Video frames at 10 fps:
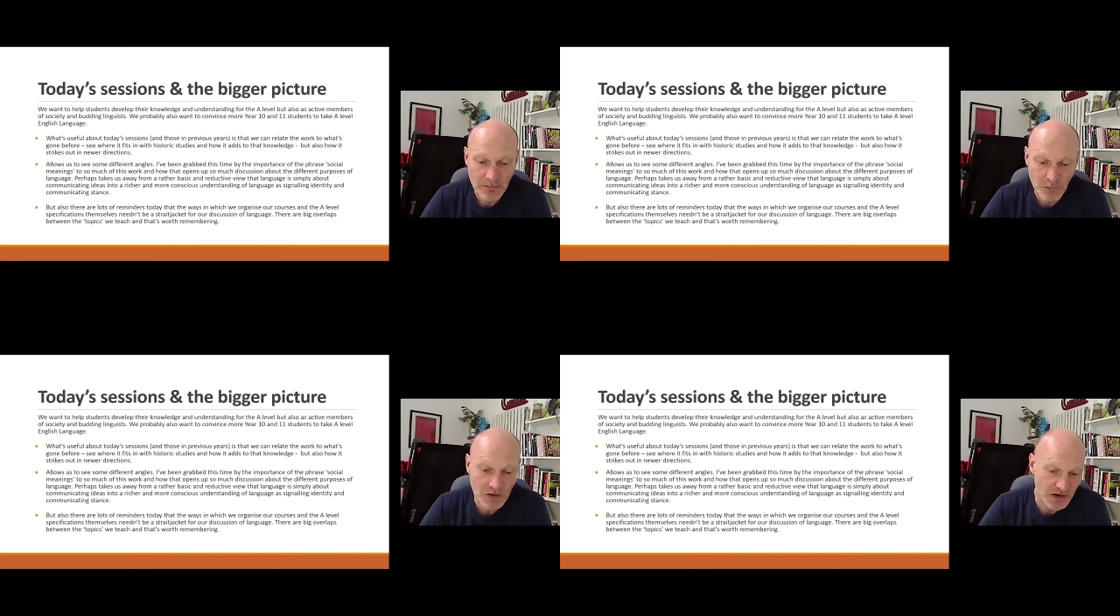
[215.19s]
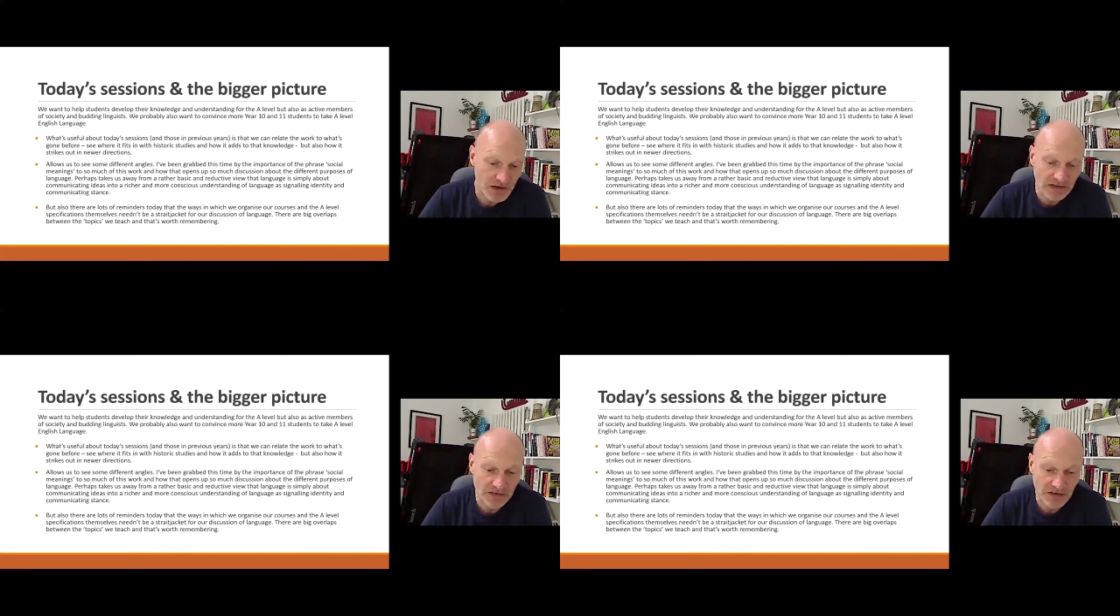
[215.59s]
with our
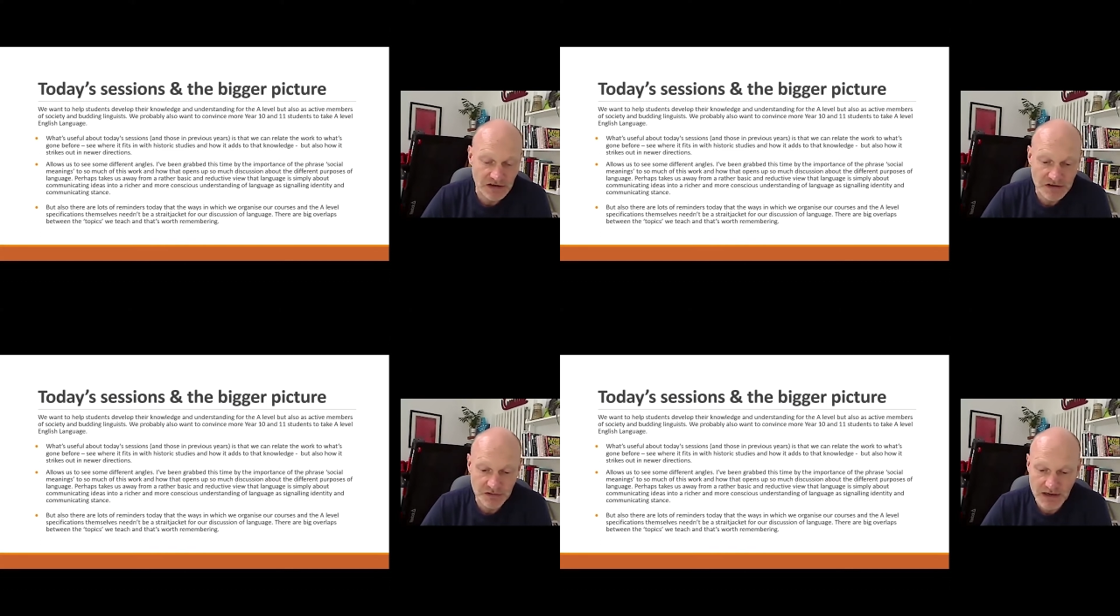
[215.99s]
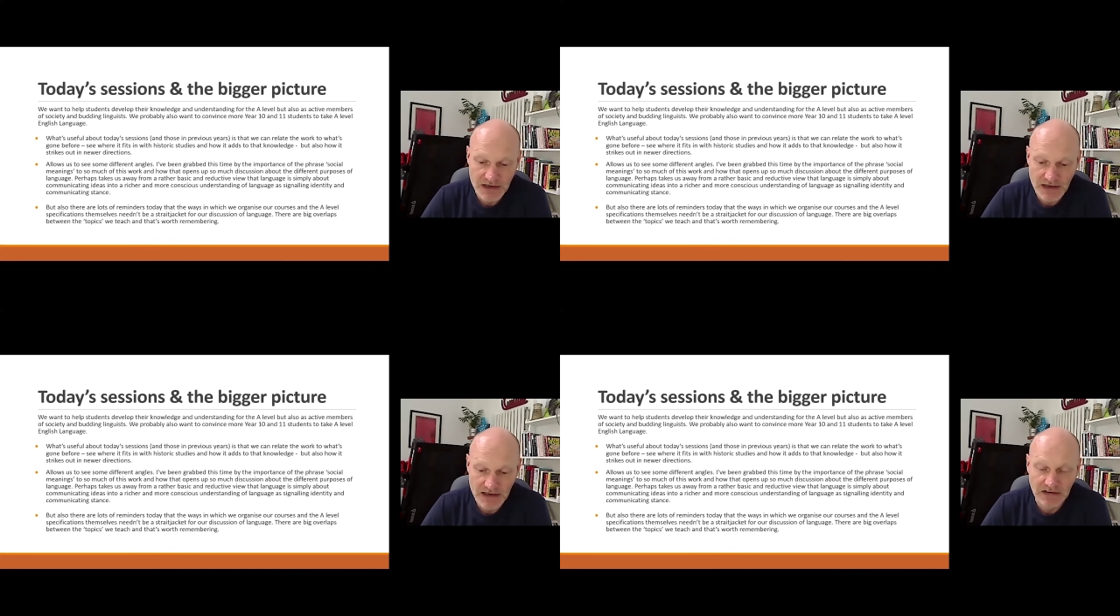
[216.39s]
Key Stage
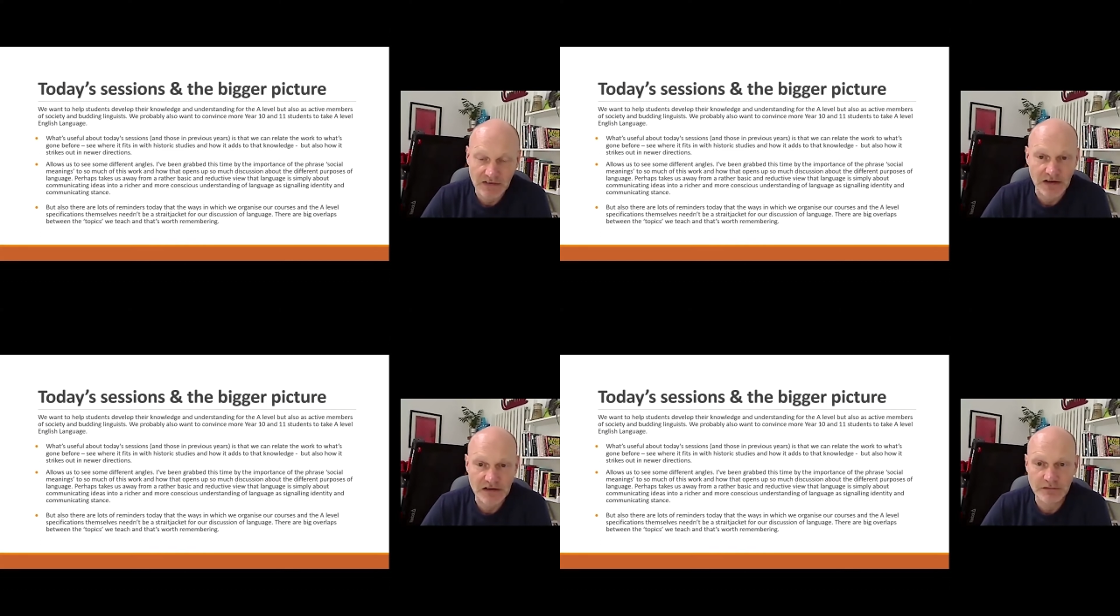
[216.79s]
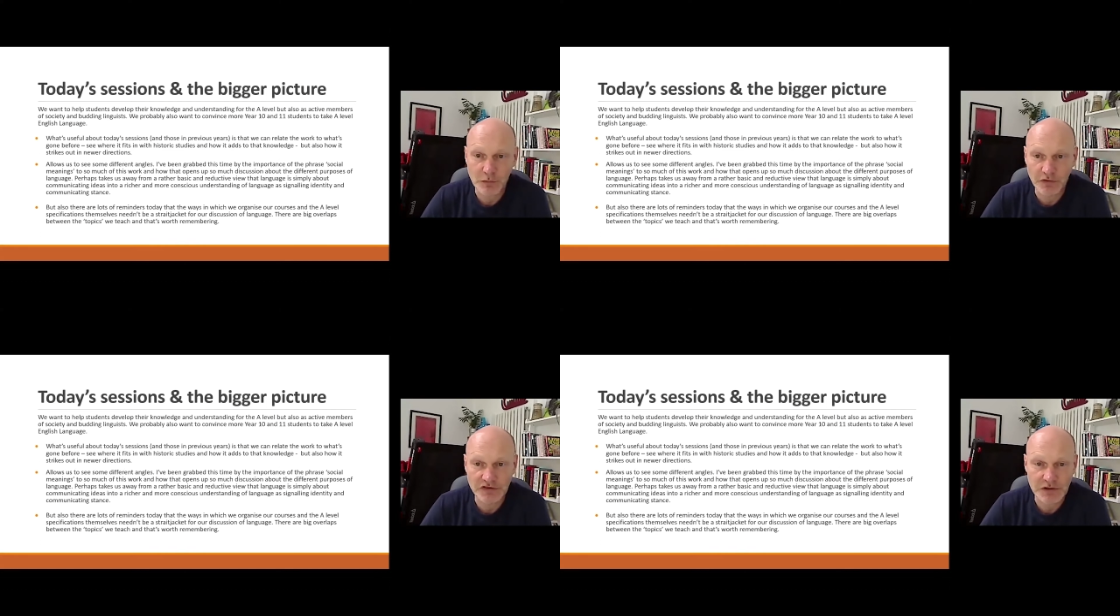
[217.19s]
3 and Key Stage
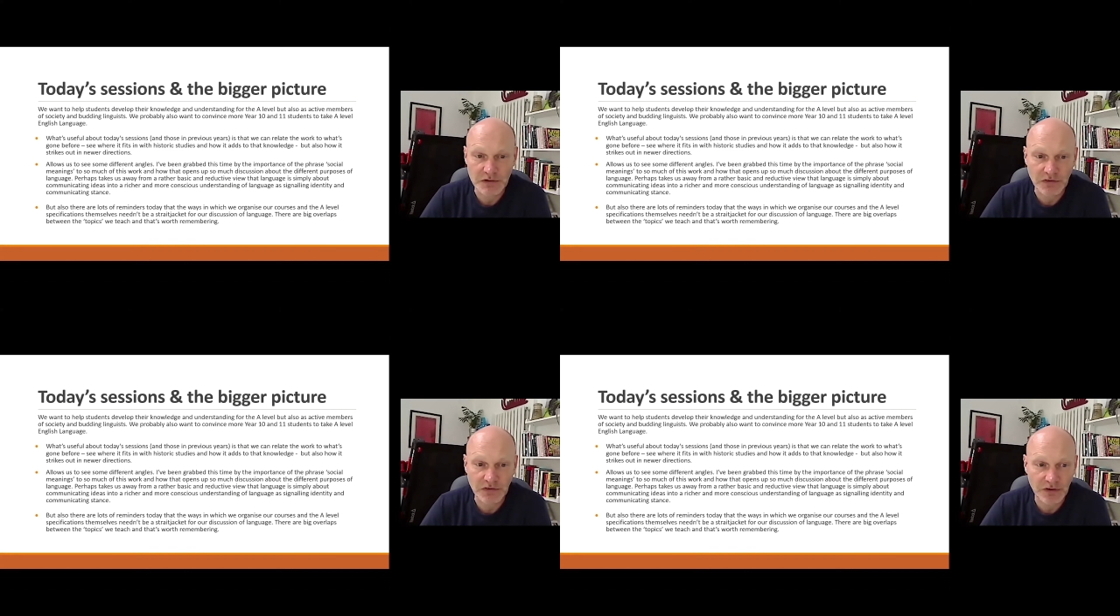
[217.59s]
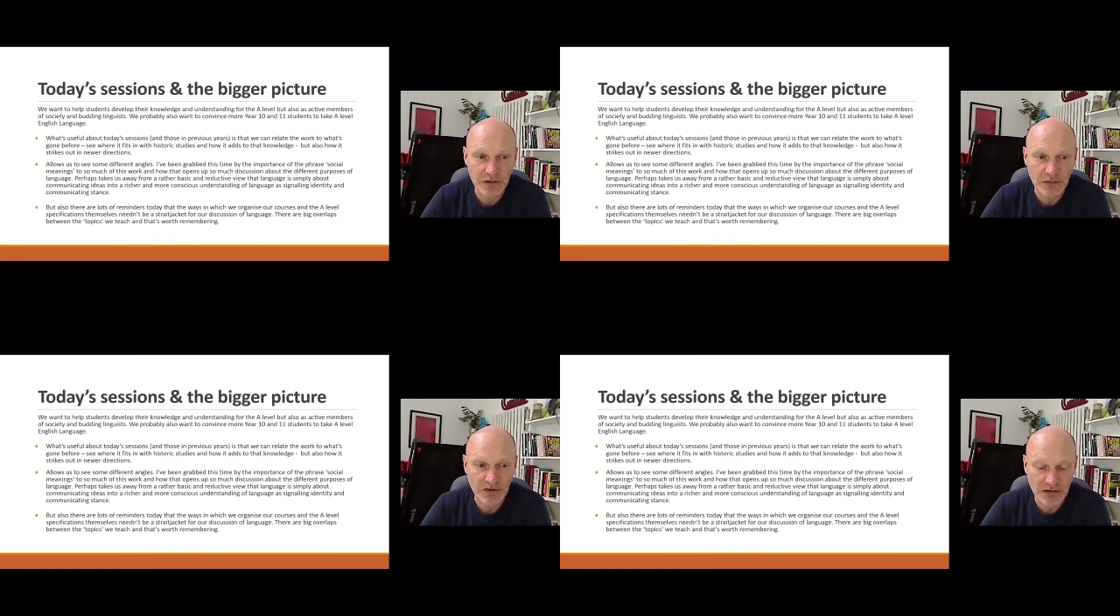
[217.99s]
4 students
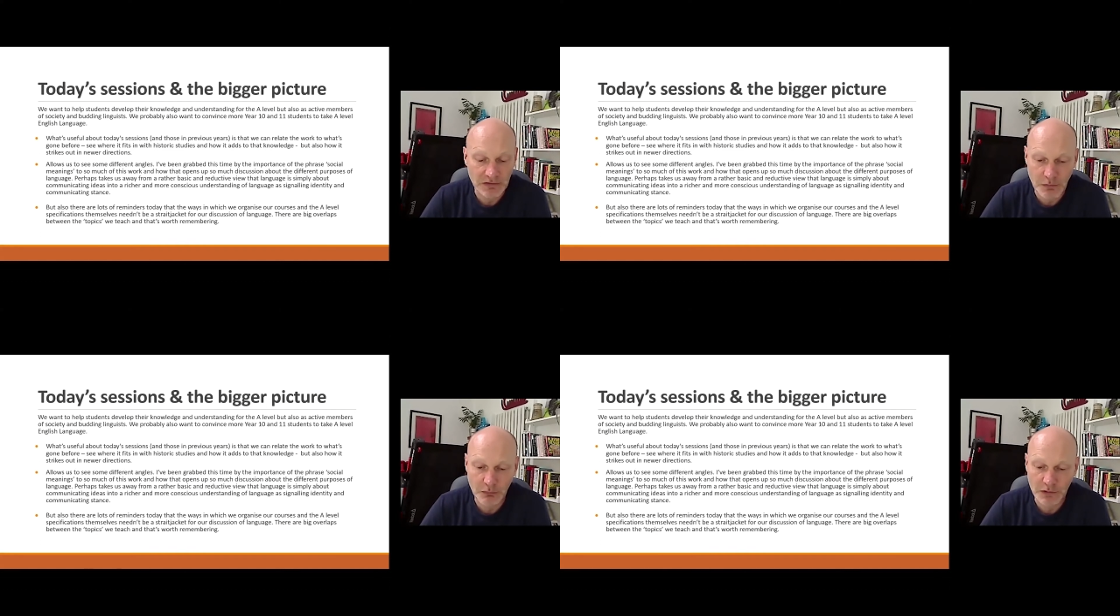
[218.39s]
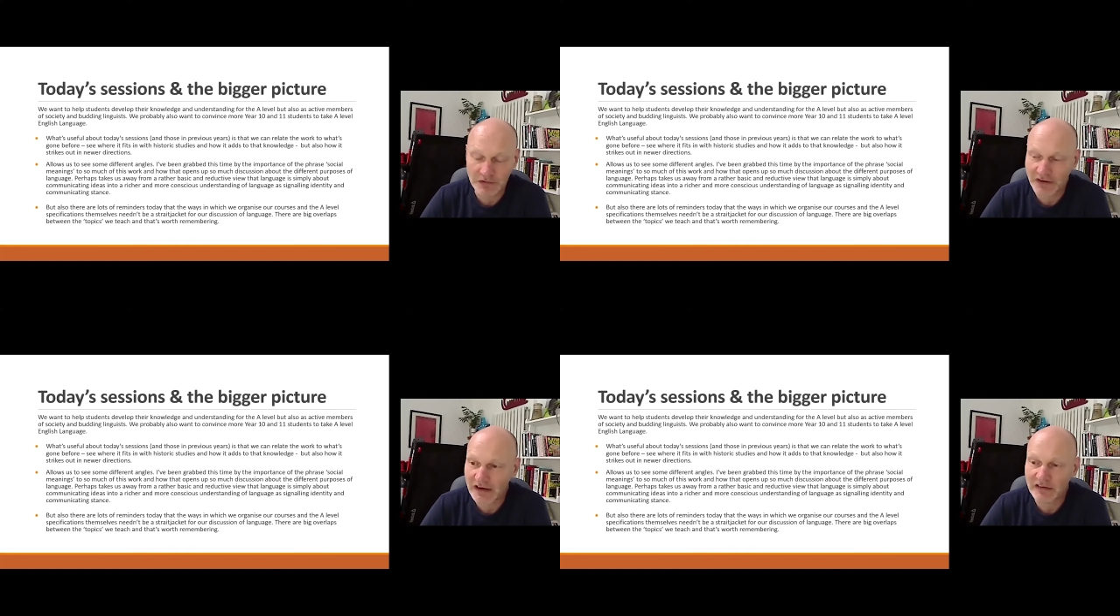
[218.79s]
too, to give them a real
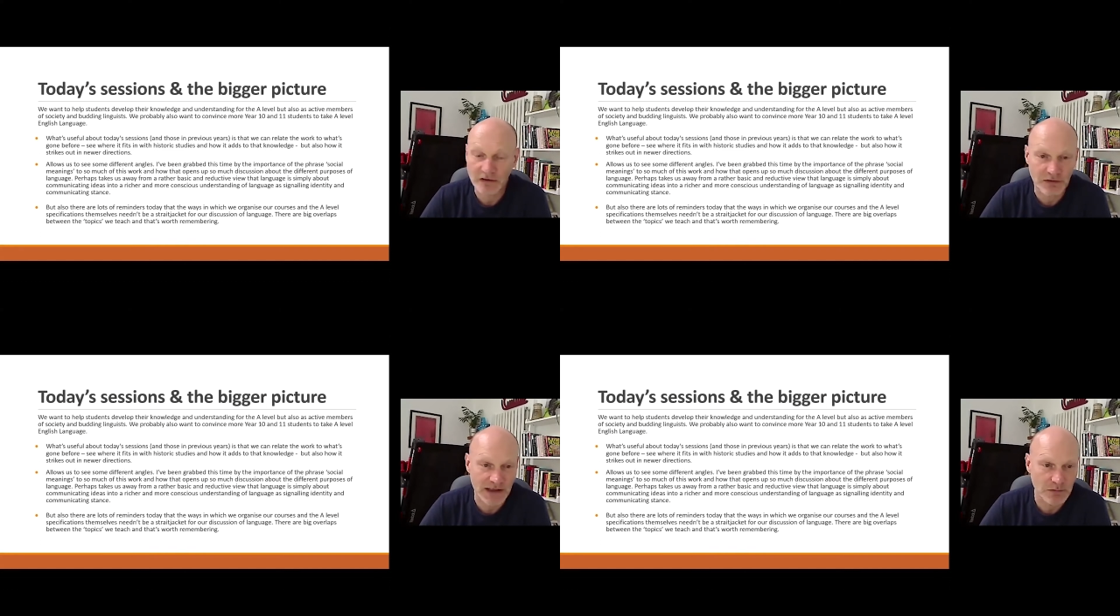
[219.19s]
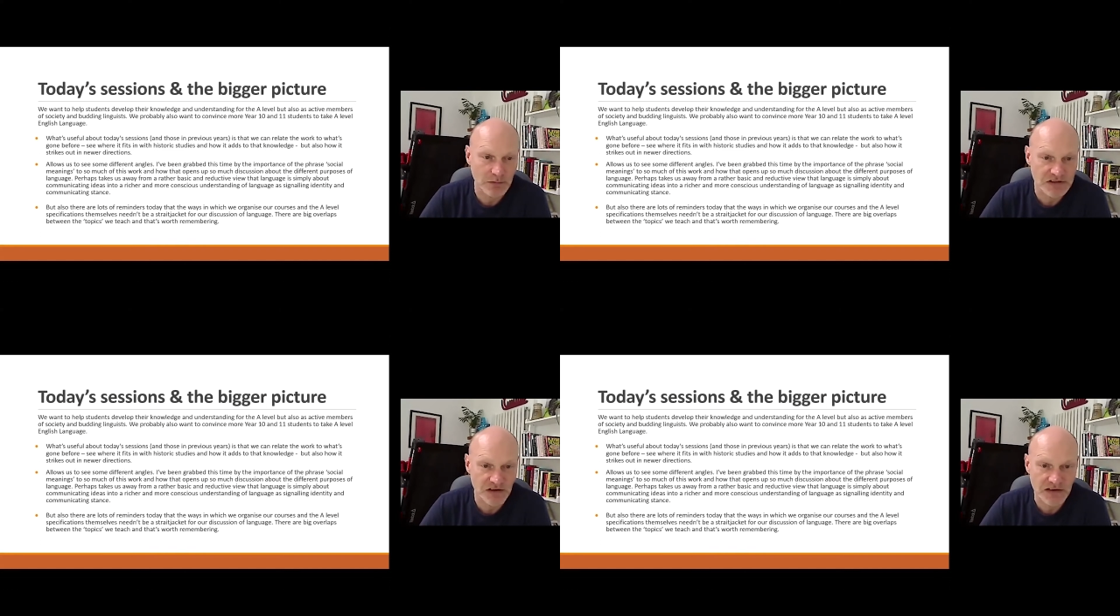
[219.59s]
taste of
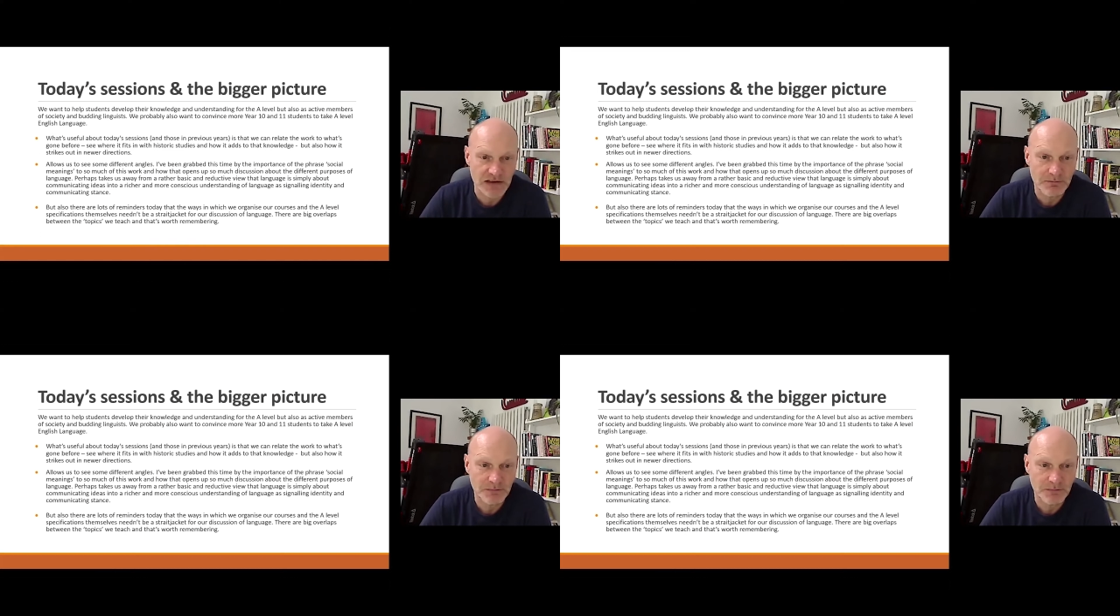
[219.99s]
language study.